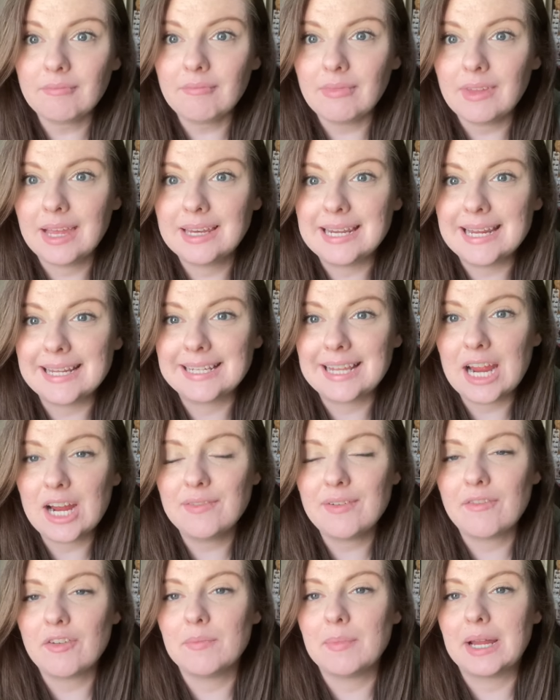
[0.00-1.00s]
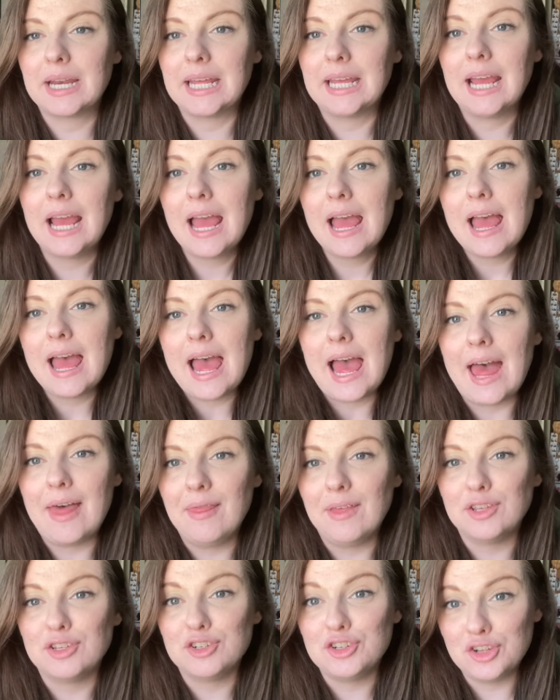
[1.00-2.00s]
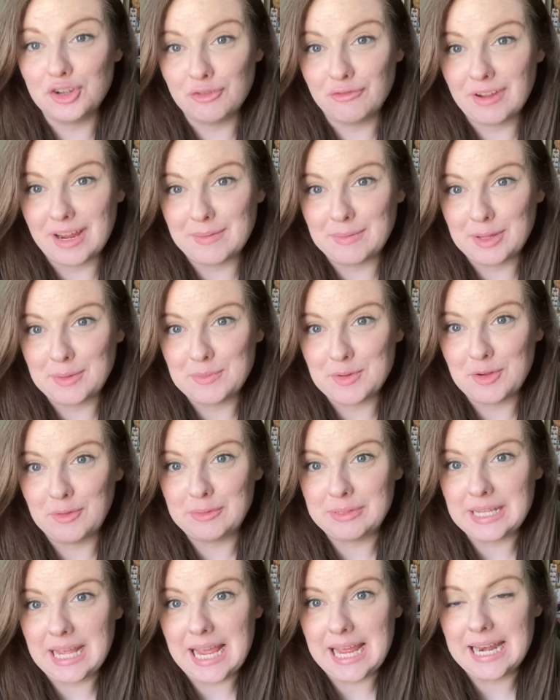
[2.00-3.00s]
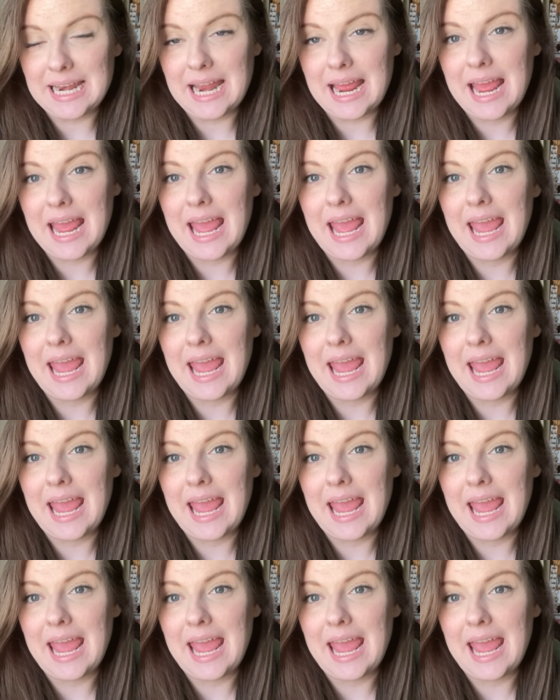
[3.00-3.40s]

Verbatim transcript: and takes care of everybody, and this new family moves in